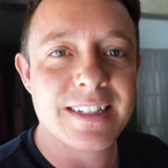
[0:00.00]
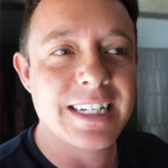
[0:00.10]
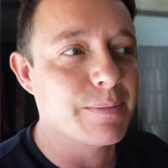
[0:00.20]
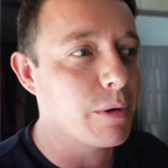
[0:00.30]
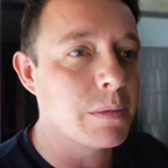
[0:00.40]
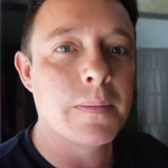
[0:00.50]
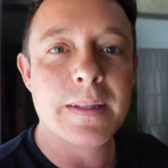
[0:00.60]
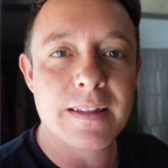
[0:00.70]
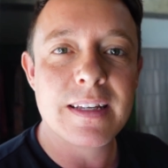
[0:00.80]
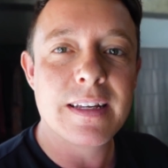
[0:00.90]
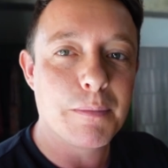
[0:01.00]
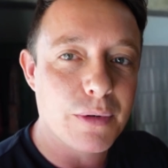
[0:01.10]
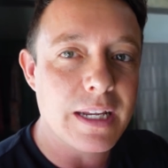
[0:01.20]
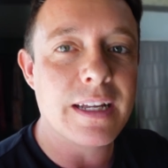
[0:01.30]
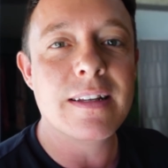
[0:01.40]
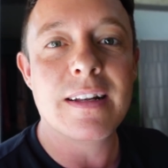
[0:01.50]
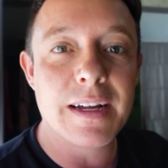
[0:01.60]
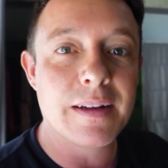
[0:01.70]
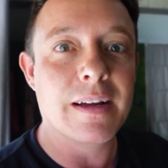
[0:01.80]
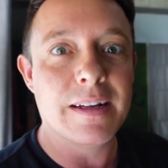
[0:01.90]
he's probably thinking, brilliant,
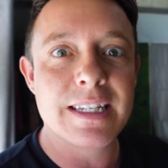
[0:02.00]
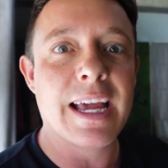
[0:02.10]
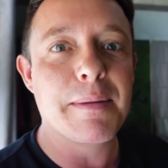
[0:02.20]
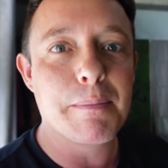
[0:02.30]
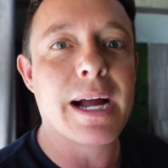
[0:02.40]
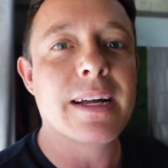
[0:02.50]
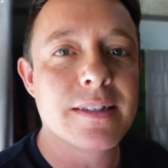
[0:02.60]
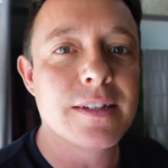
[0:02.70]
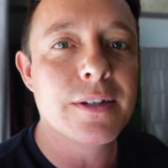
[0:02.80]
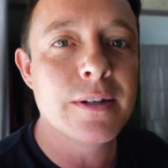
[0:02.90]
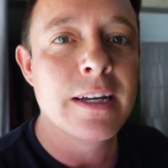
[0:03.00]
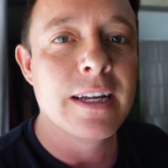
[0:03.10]
like it's getting back to